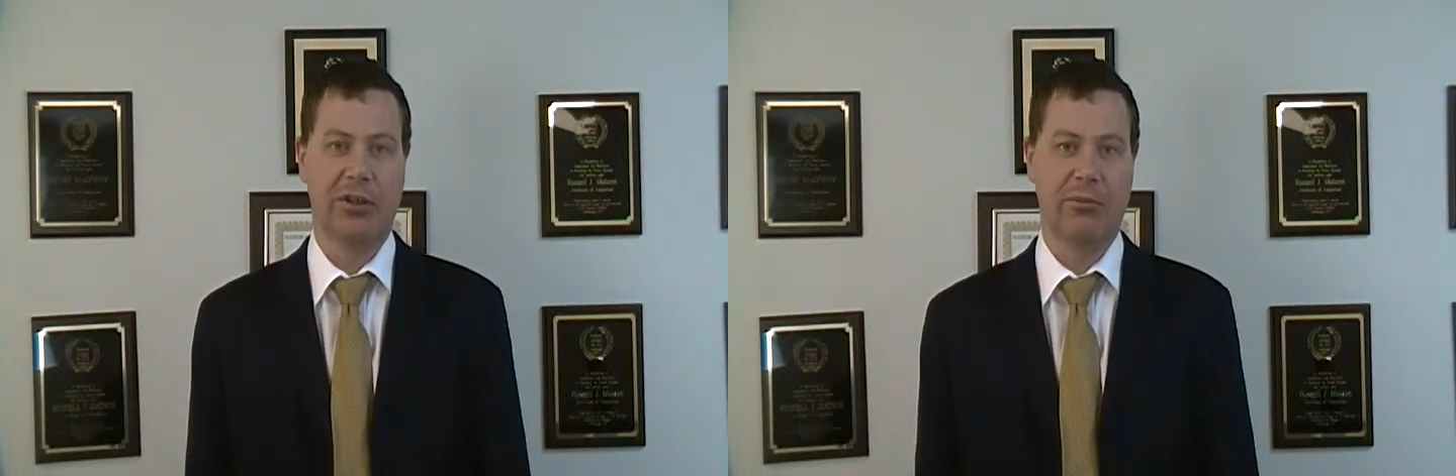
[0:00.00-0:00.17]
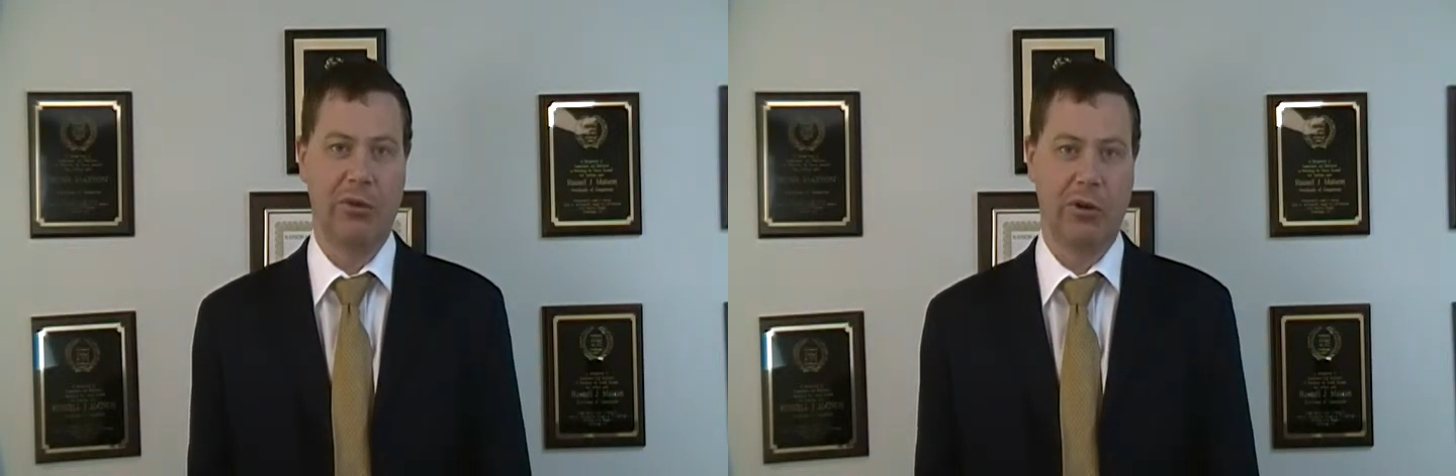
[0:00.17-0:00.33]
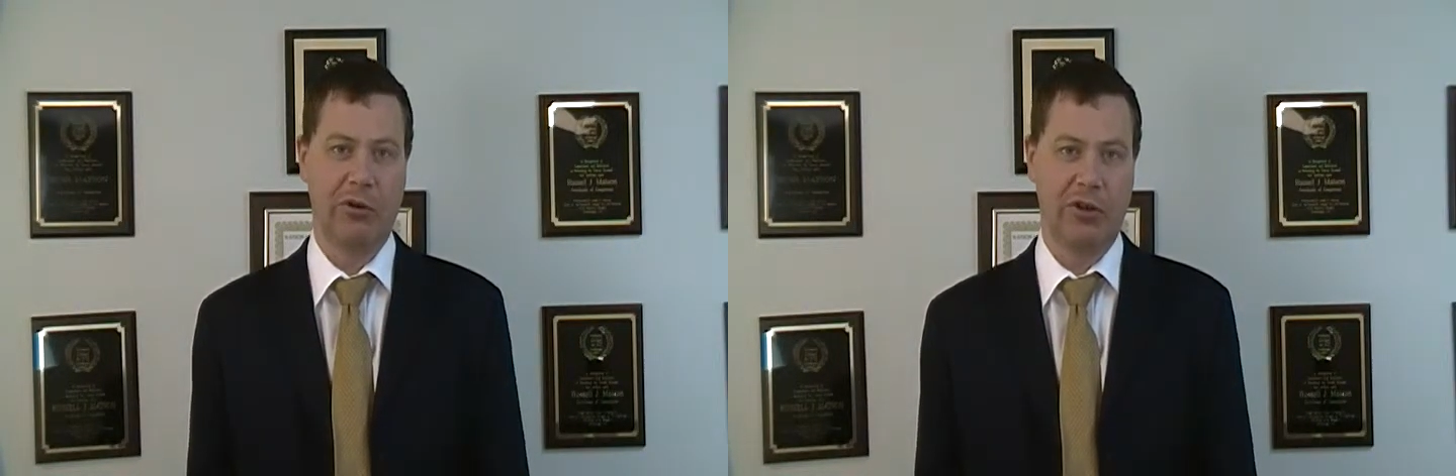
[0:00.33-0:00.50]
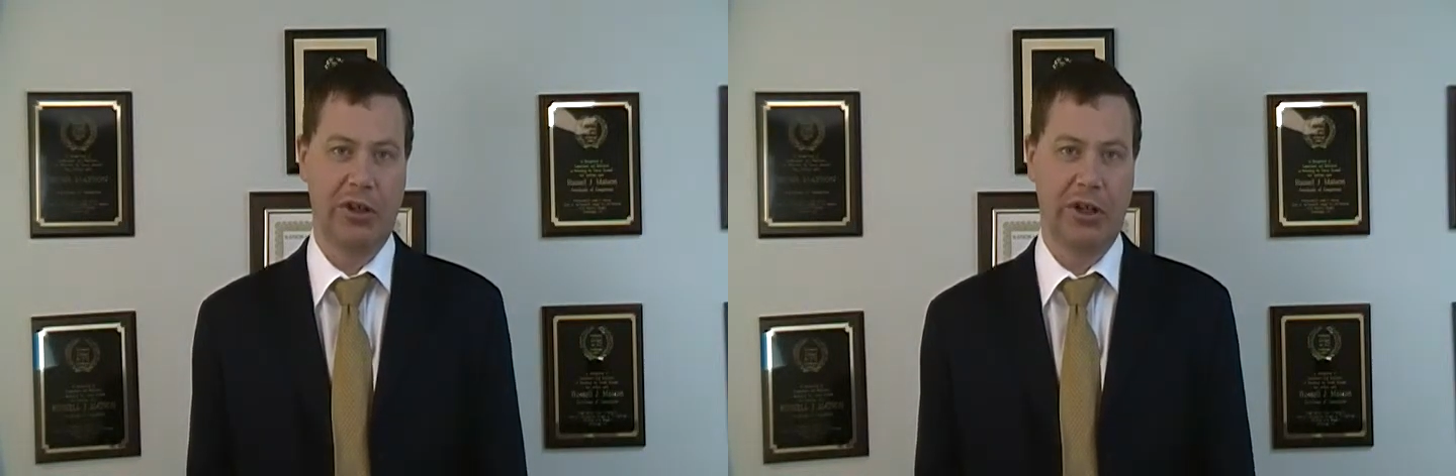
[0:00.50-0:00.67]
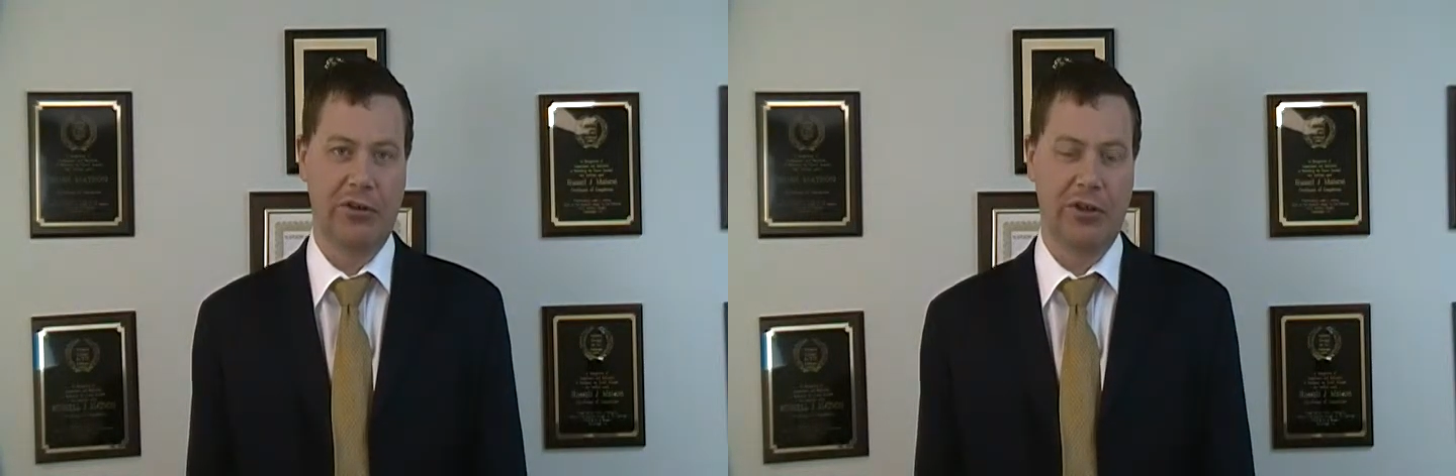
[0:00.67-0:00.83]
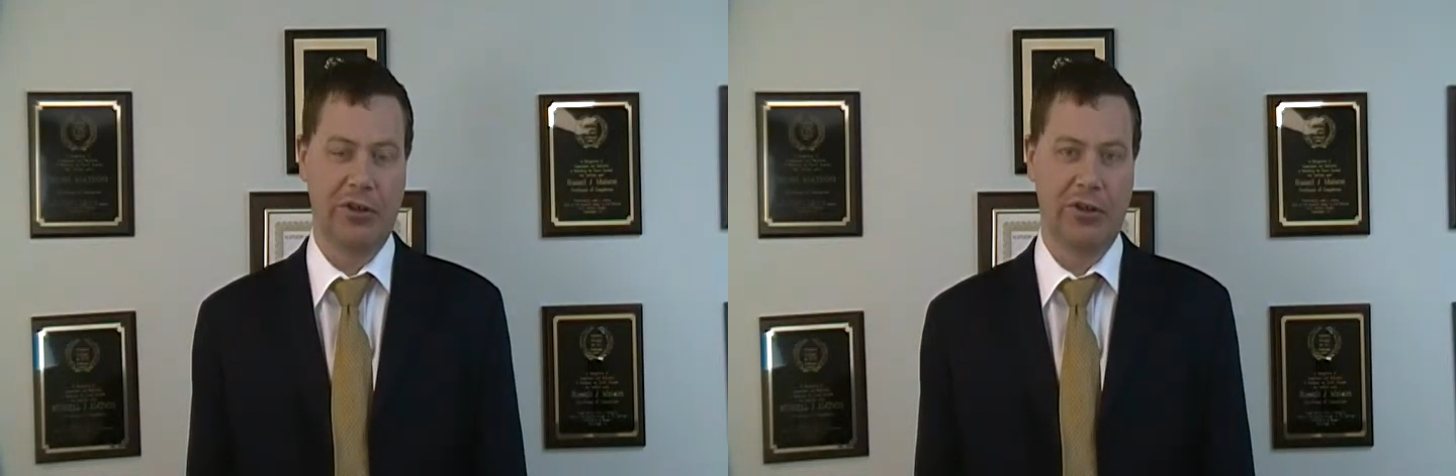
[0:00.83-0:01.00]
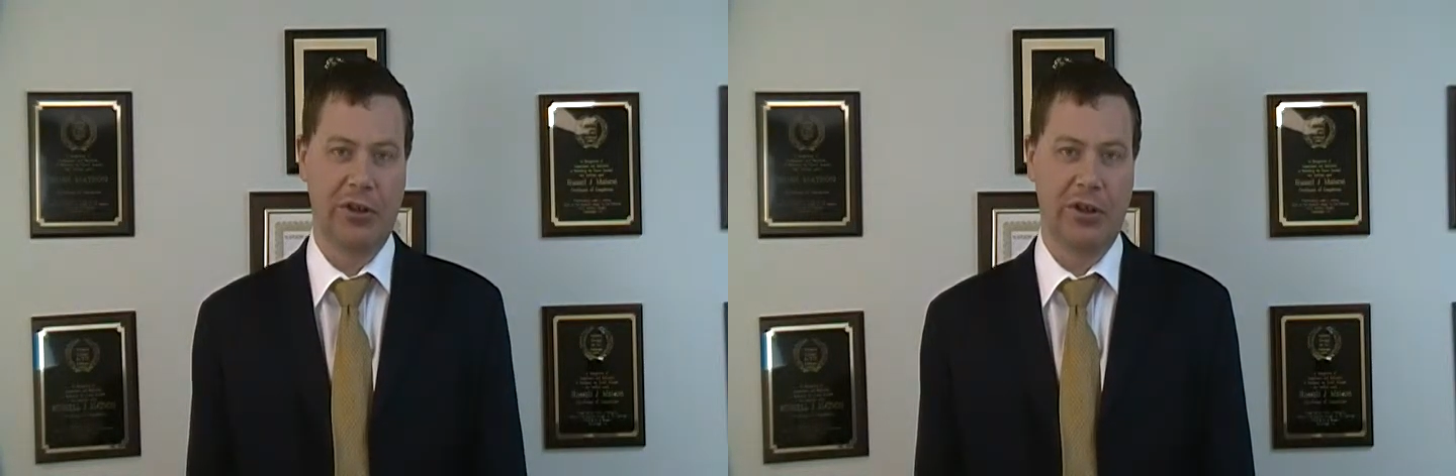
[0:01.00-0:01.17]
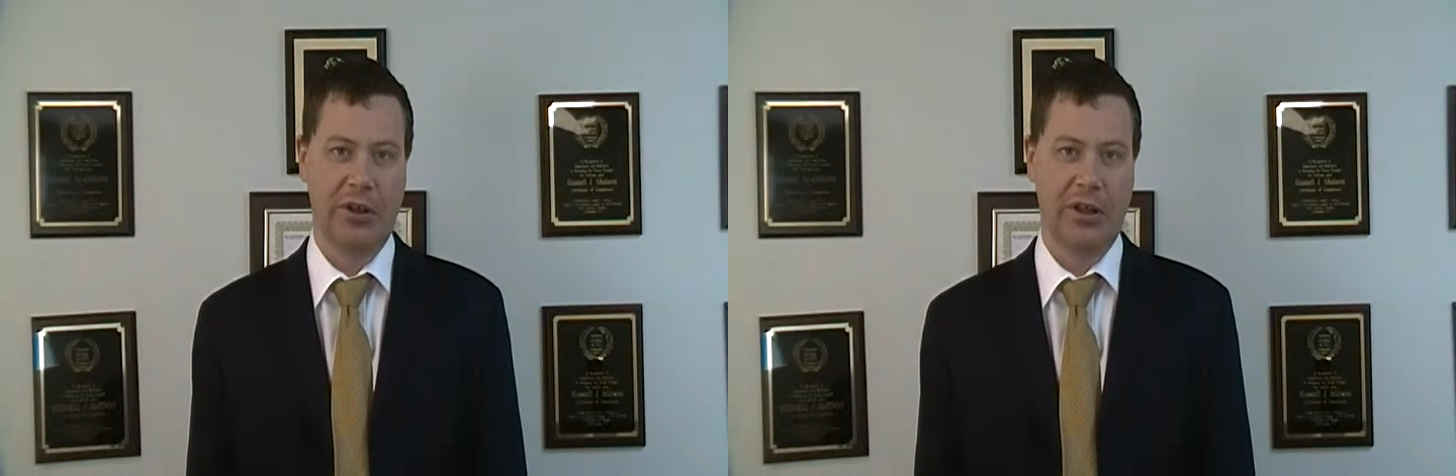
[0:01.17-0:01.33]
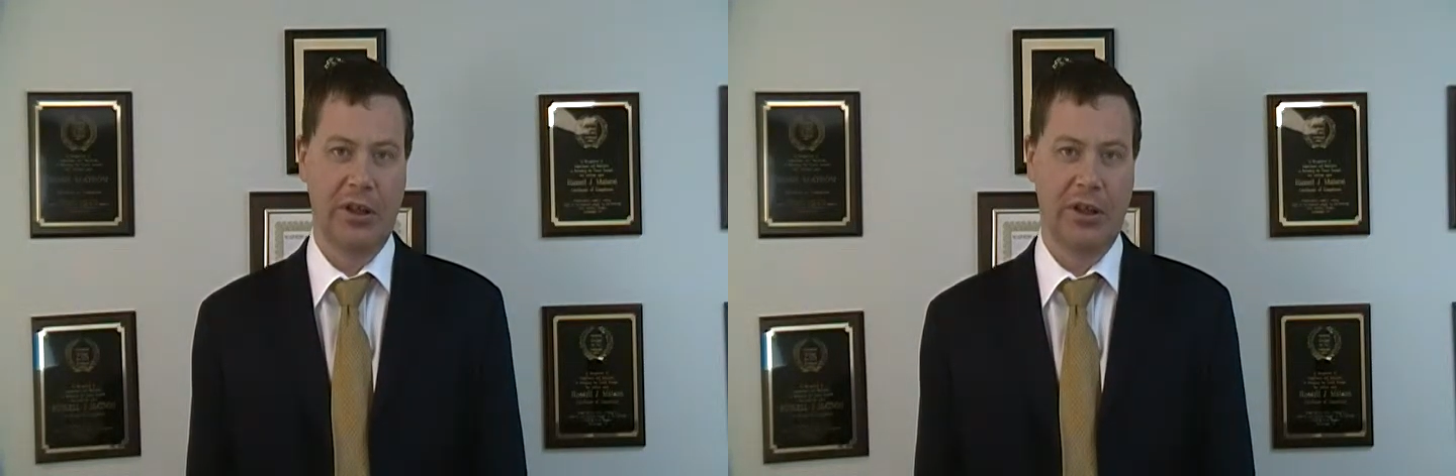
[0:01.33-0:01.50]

both charges